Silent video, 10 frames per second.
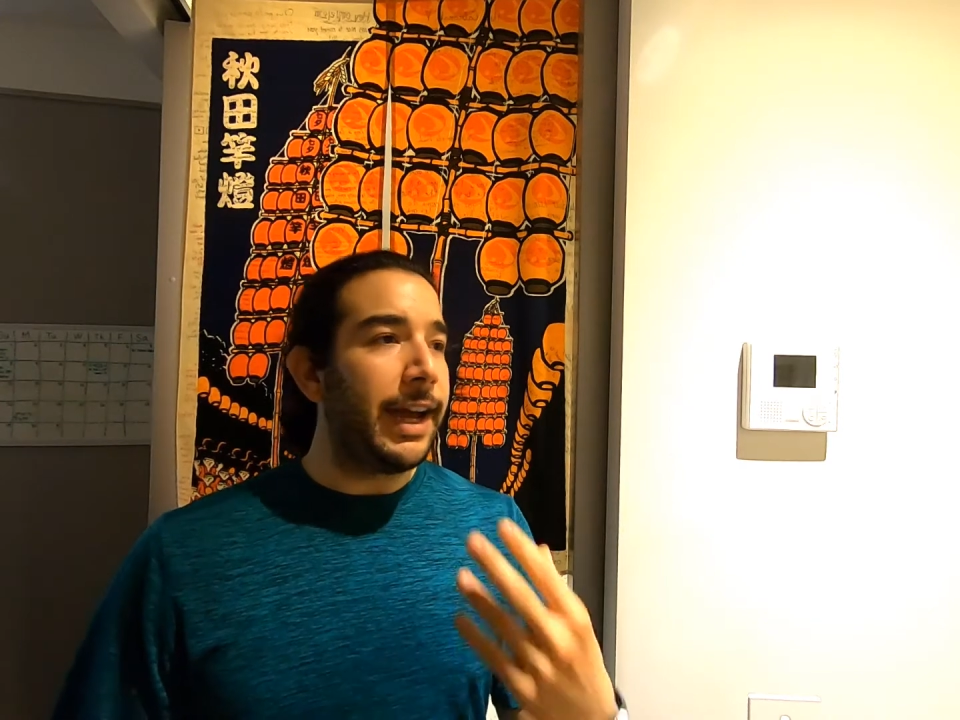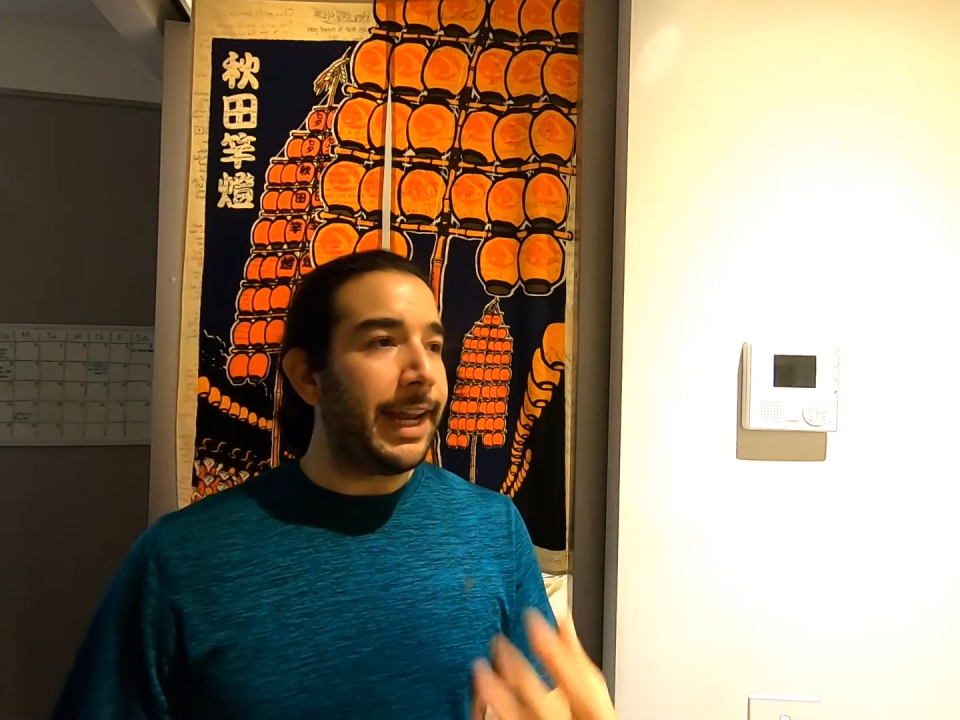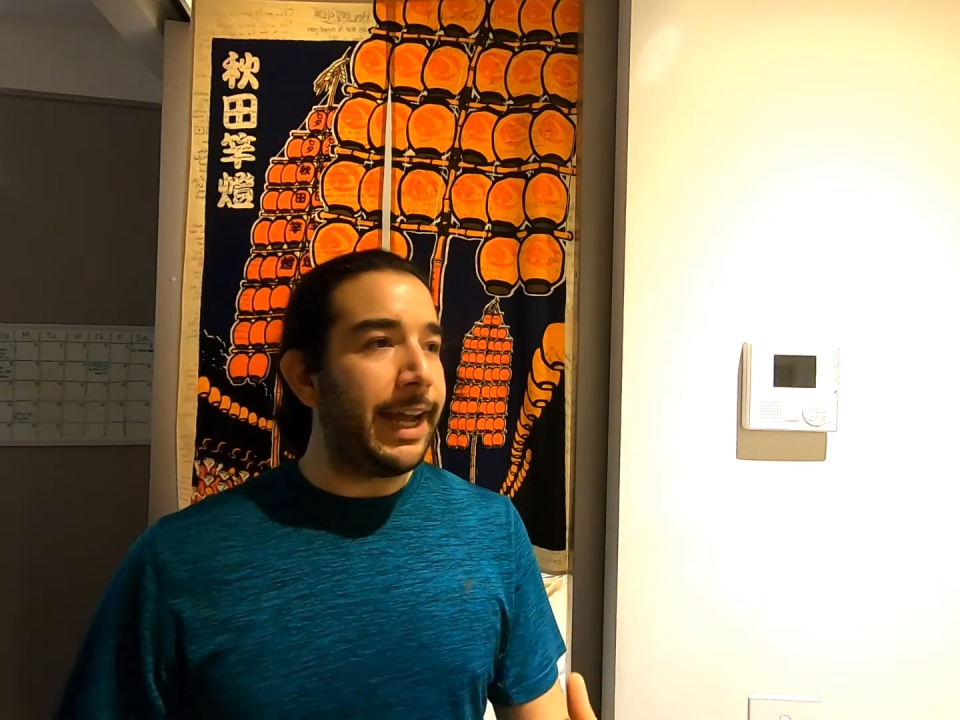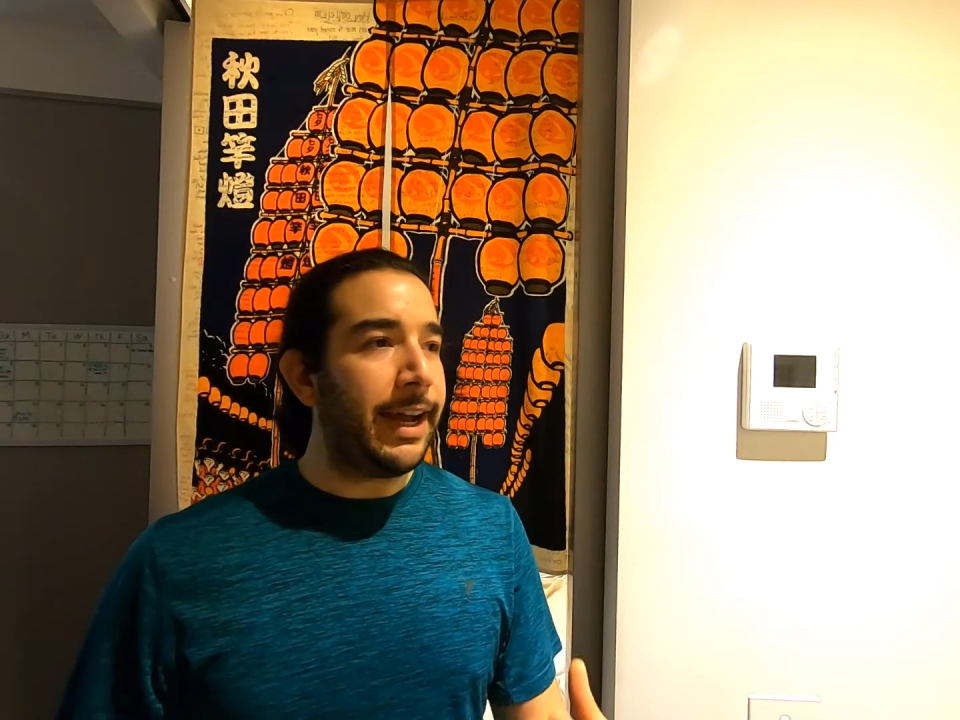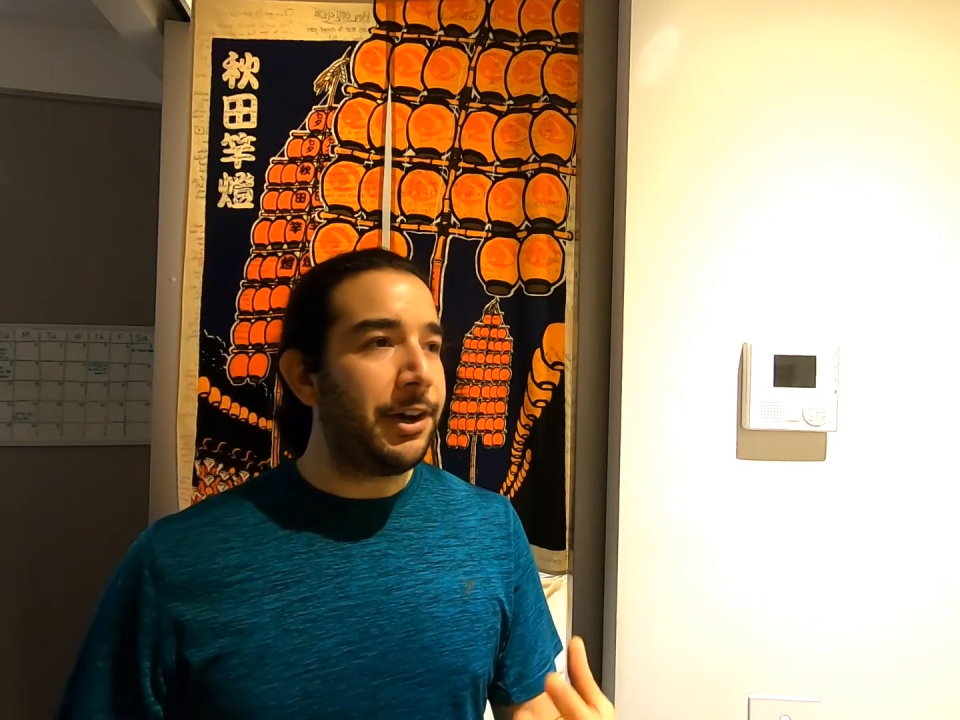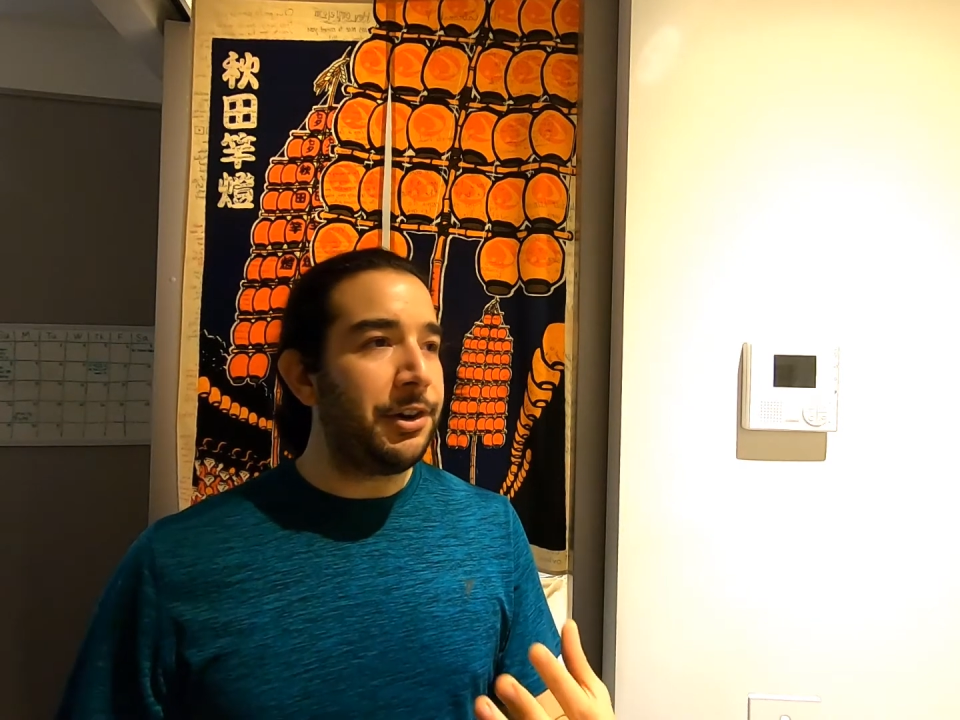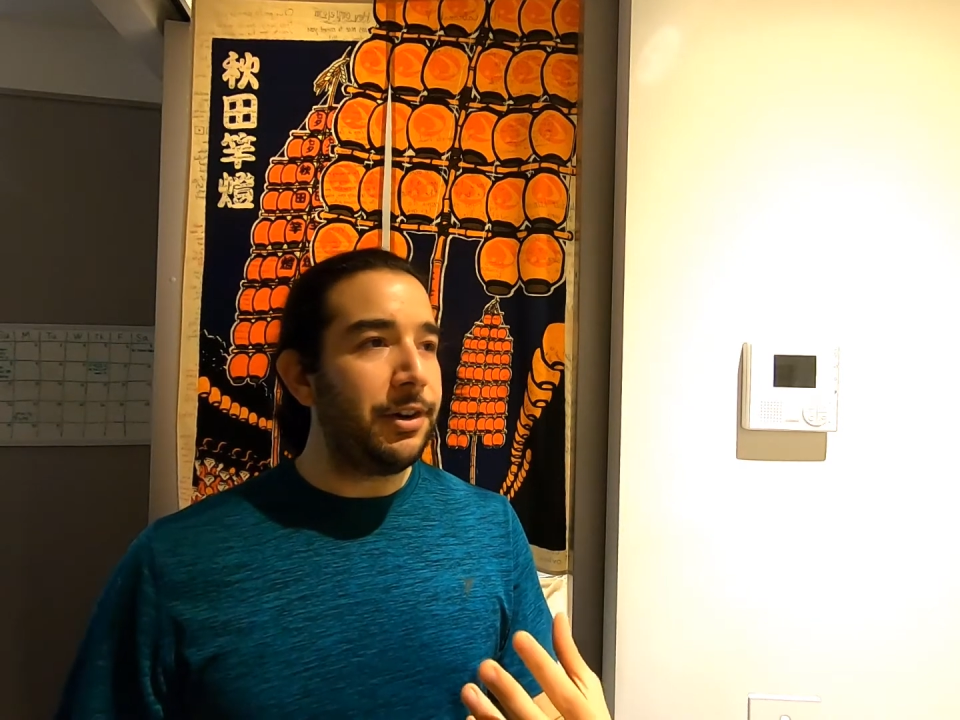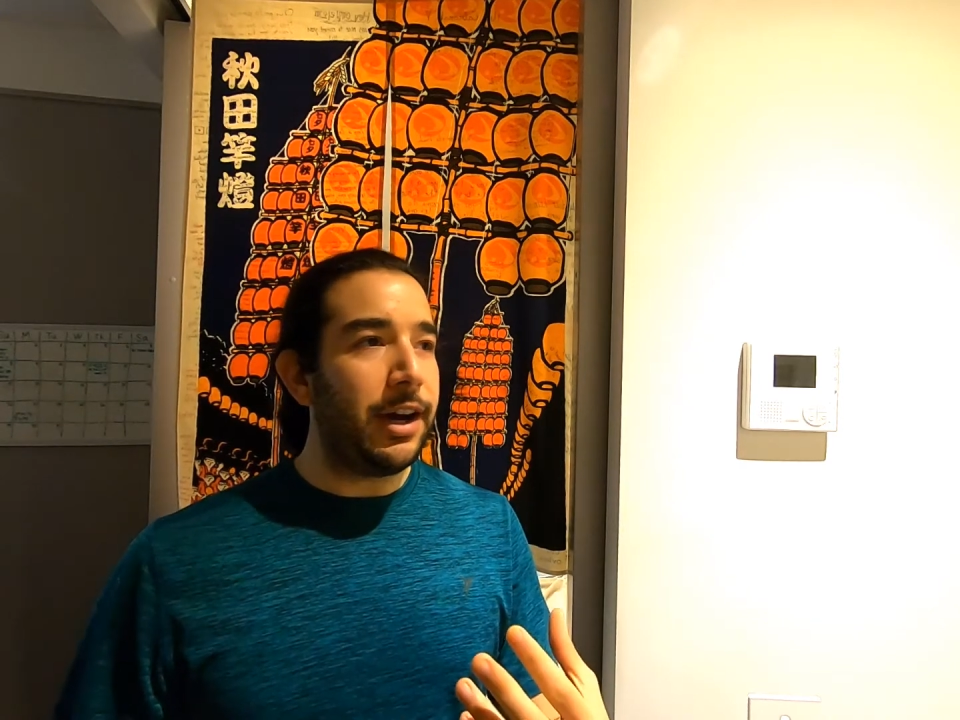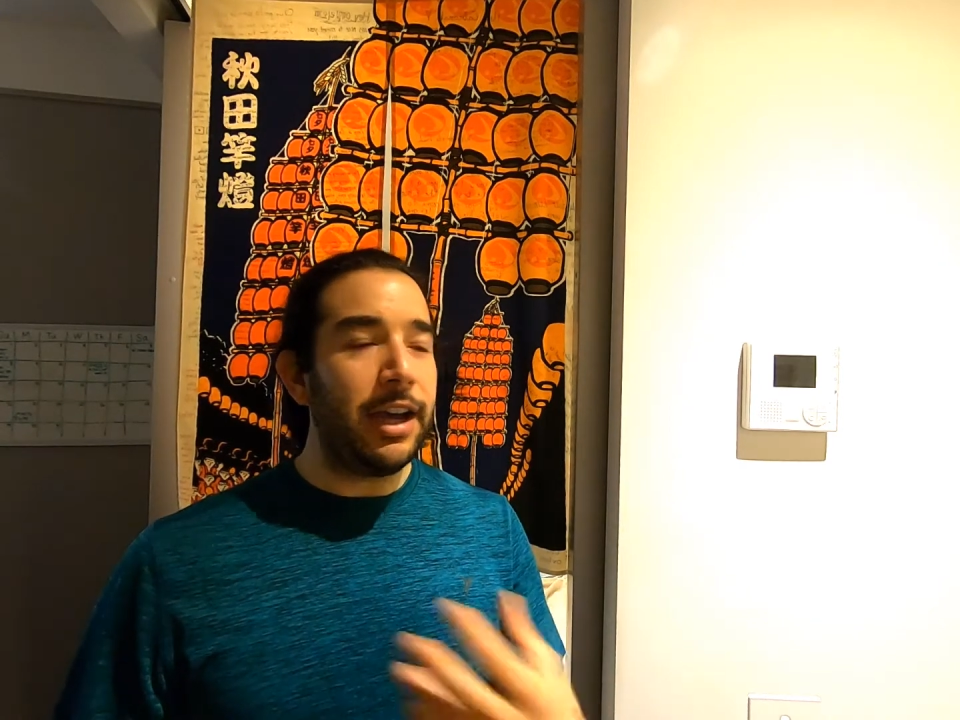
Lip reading: and how